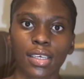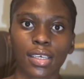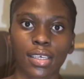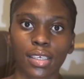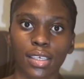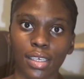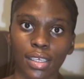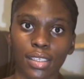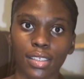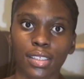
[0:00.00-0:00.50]

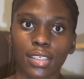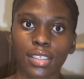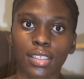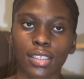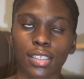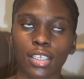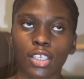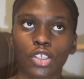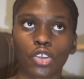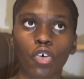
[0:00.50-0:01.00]

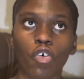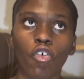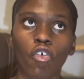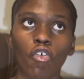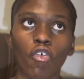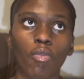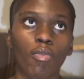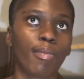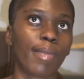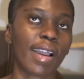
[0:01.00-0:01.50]
Yes,
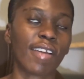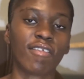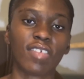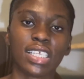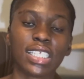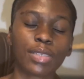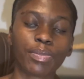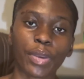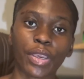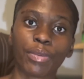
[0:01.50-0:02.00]
so my
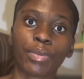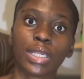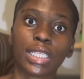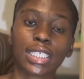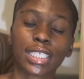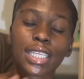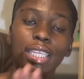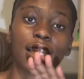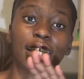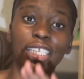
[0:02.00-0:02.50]
vet
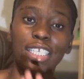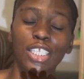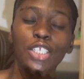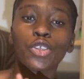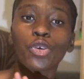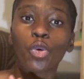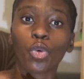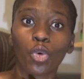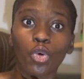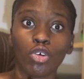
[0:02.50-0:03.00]
babies, this is
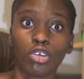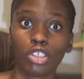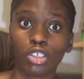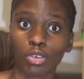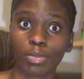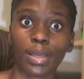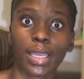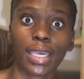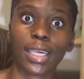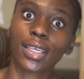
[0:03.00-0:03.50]
your go-to
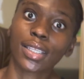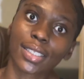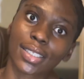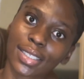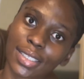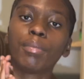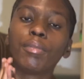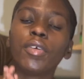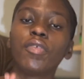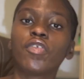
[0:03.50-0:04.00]

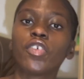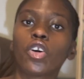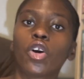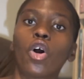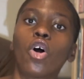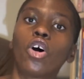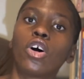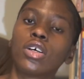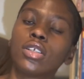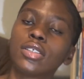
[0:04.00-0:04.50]
place. Moving
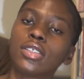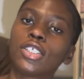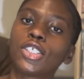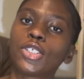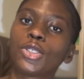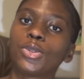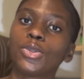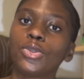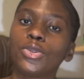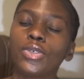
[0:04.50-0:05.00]
on
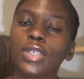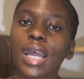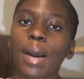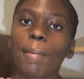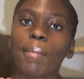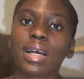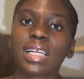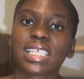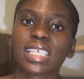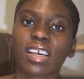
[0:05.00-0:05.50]
to
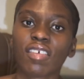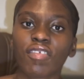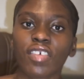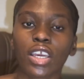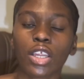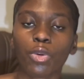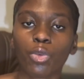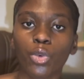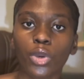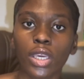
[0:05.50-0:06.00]
number
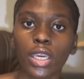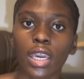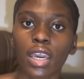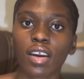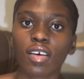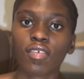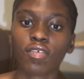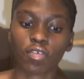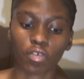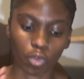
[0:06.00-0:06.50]
7, we
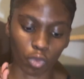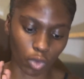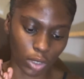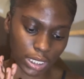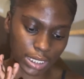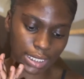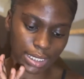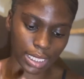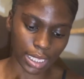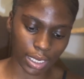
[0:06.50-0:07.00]
have
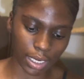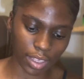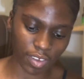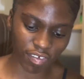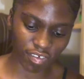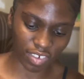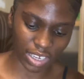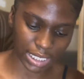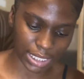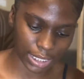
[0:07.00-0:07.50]
Westdene
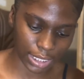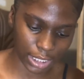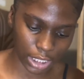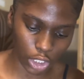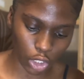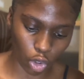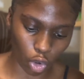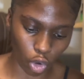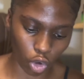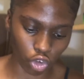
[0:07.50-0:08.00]
Varsity
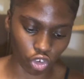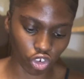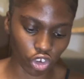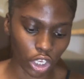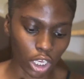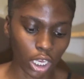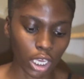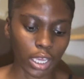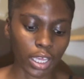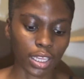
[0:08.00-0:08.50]
Lodge.
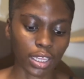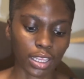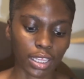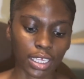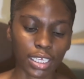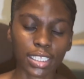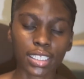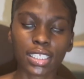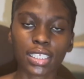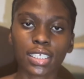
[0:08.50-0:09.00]

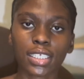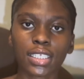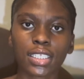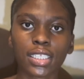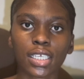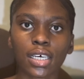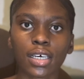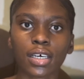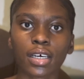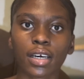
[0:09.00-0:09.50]
This is
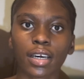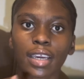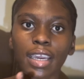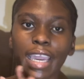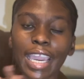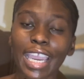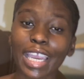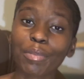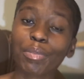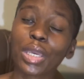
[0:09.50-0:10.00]
8
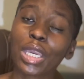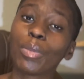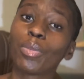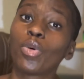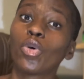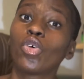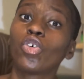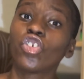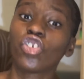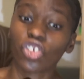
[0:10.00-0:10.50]

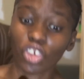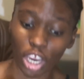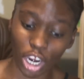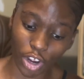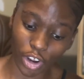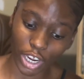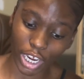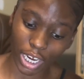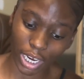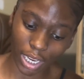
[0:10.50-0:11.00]
people
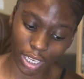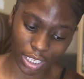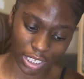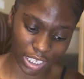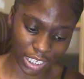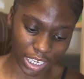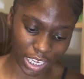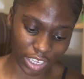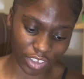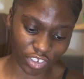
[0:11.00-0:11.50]
sharing
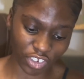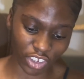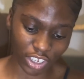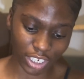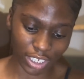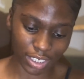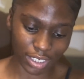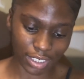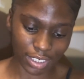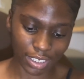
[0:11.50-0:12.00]

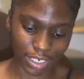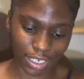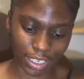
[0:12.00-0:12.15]
kitchen.